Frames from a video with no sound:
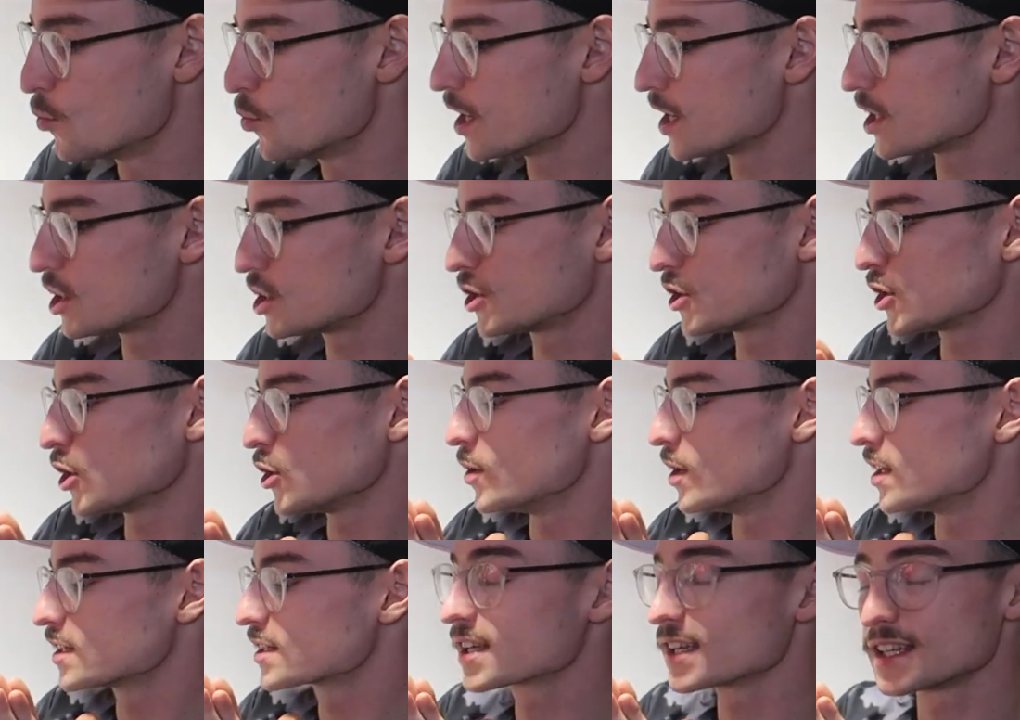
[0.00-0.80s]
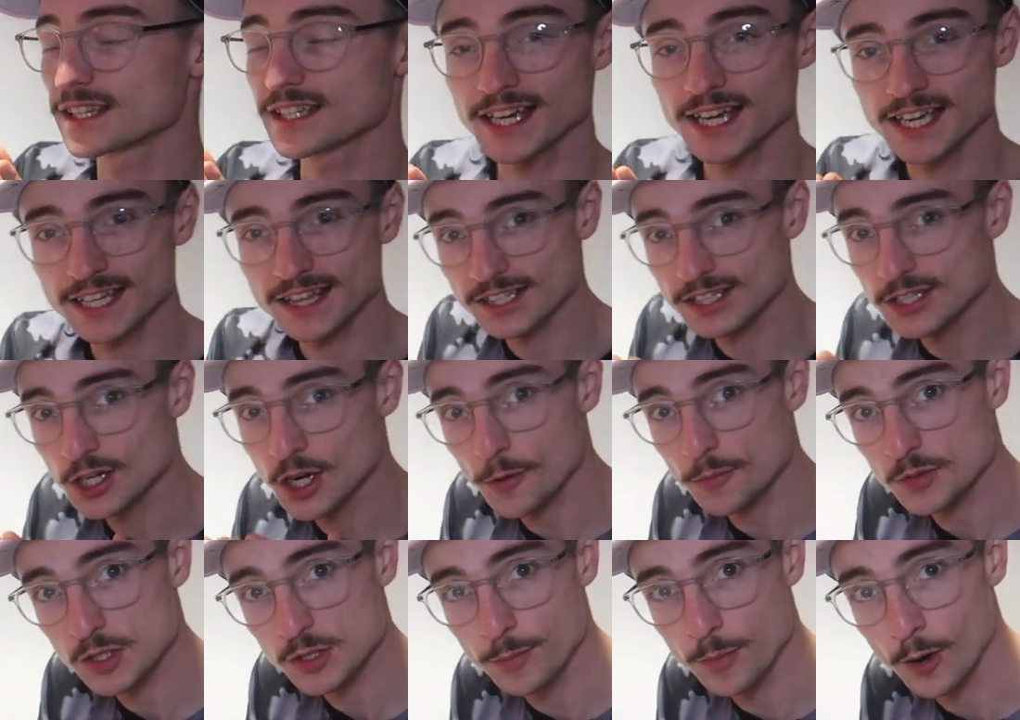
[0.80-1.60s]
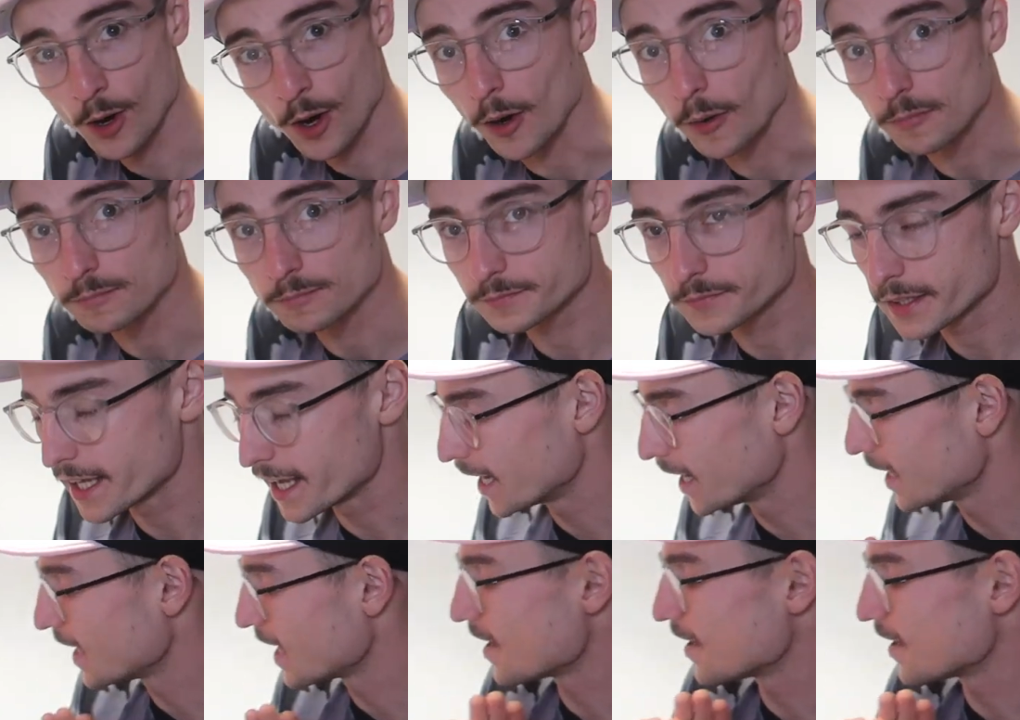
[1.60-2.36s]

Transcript: which shoe is going to take the top spot? In